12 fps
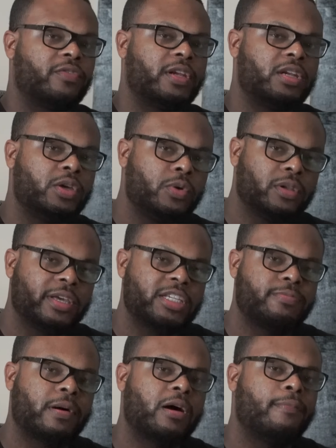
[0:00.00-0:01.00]
the nucleus
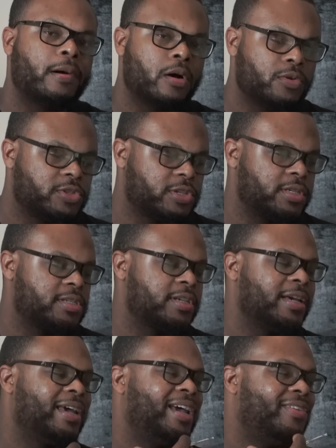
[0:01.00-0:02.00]
pulposus
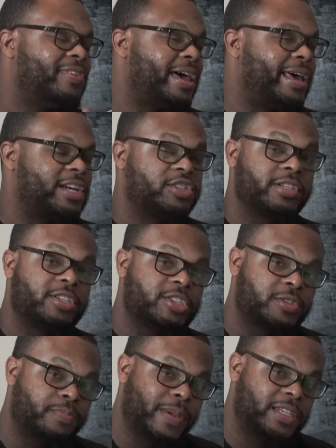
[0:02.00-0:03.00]
that actually
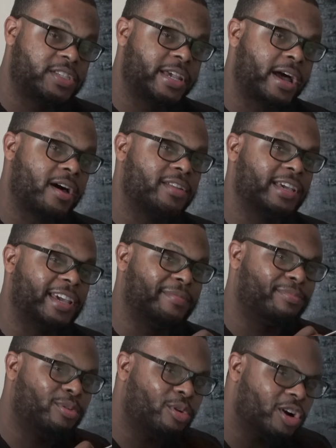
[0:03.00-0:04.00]
spits out and
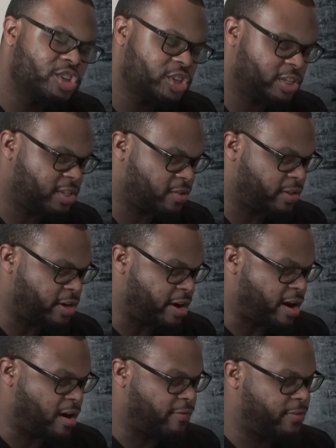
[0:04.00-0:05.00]
pushes on the
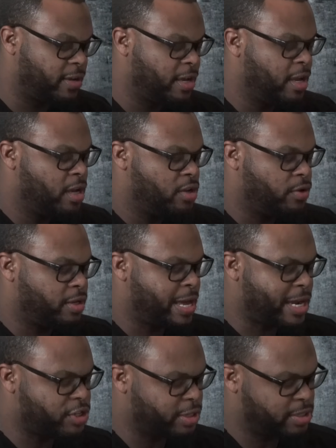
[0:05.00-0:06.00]
nerve. You can
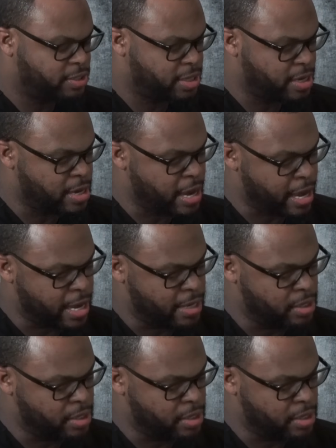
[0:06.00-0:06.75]
actually see a